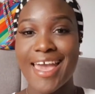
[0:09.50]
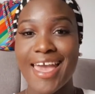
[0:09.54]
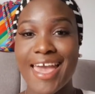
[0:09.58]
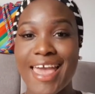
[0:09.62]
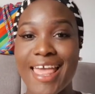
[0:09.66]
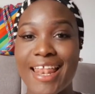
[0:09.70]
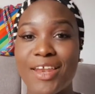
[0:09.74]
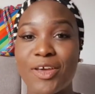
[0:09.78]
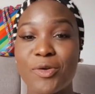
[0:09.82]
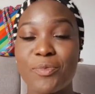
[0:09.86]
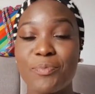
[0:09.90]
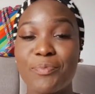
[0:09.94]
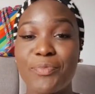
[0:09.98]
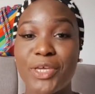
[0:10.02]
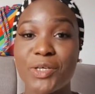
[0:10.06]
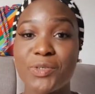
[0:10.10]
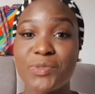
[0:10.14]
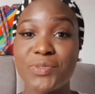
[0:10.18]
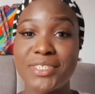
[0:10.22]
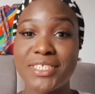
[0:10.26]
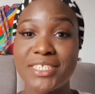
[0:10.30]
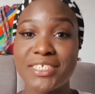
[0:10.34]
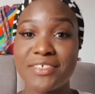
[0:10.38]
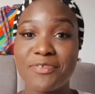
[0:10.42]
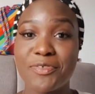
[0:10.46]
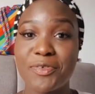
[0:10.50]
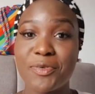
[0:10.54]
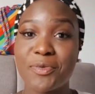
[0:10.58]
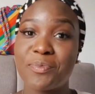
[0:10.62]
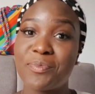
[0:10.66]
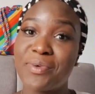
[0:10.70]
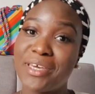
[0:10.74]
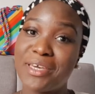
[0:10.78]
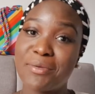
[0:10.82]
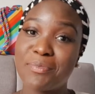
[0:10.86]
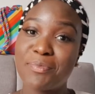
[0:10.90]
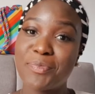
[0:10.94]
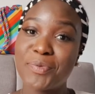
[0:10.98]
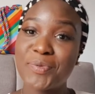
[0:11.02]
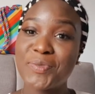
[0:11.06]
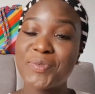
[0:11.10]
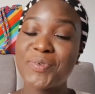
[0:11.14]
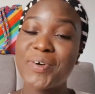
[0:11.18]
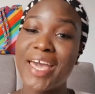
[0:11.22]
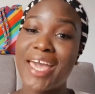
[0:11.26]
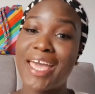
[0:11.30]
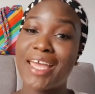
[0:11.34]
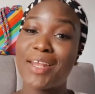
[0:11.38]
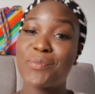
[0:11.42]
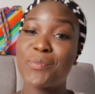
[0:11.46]
Hello, beautiful people,
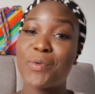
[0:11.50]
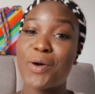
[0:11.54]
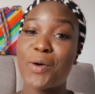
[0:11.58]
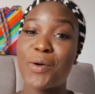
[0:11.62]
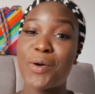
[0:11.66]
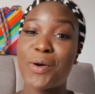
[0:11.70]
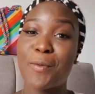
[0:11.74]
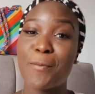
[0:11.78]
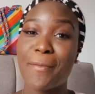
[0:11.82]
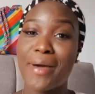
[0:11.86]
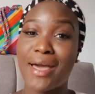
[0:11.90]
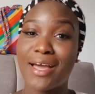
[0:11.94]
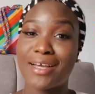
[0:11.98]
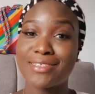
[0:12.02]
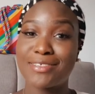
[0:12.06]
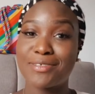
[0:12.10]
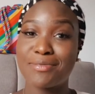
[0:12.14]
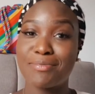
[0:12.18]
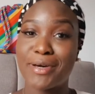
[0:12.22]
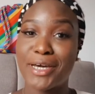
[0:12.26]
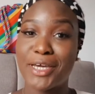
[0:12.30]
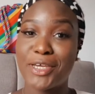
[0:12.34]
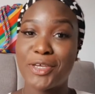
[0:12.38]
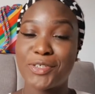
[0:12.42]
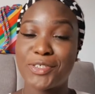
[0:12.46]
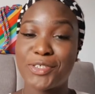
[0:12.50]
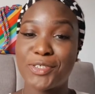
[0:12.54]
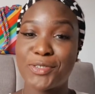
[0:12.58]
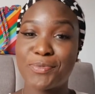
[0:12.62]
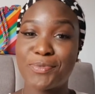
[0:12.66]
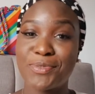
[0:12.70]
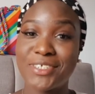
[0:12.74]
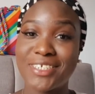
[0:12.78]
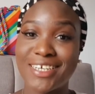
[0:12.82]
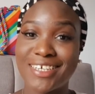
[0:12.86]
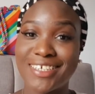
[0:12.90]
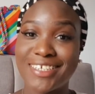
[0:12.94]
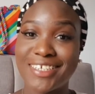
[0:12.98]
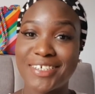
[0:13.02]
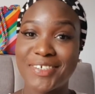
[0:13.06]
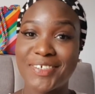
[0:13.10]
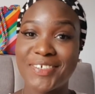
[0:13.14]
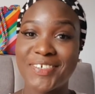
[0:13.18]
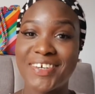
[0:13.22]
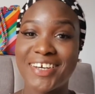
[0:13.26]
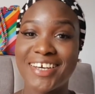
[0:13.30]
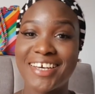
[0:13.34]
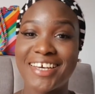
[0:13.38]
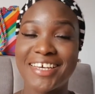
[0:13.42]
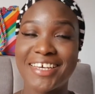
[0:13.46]
and welcome back to my YouTube
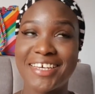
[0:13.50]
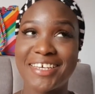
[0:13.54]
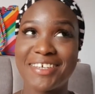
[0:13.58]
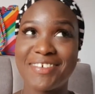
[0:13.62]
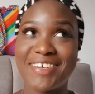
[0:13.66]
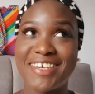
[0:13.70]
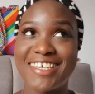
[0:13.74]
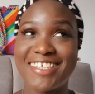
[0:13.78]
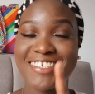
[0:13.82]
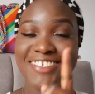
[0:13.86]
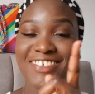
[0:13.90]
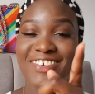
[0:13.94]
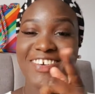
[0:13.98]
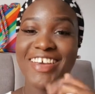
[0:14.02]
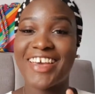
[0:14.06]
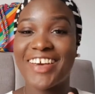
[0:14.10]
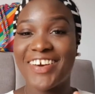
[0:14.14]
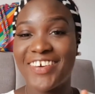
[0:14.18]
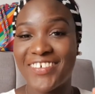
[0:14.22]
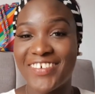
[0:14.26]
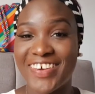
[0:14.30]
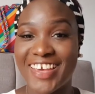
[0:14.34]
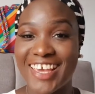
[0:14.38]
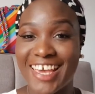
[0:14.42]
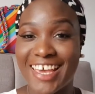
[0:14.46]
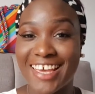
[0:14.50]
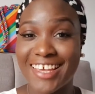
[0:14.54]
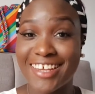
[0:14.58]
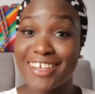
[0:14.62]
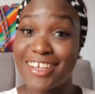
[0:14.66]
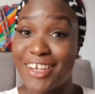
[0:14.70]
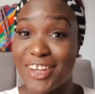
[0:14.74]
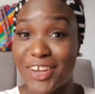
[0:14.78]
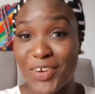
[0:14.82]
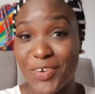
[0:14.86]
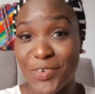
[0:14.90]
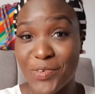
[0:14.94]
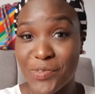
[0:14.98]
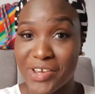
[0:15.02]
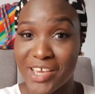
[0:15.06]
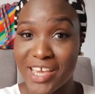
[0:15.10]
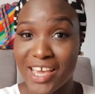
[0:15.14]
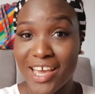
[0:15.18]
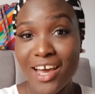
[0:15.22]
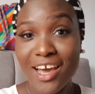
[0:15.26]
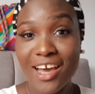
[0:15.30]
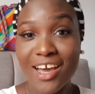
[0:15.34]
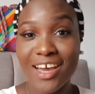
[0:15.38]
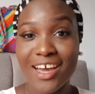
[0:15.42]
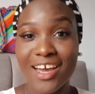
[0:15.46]
channel. It's your girl again, Gloria.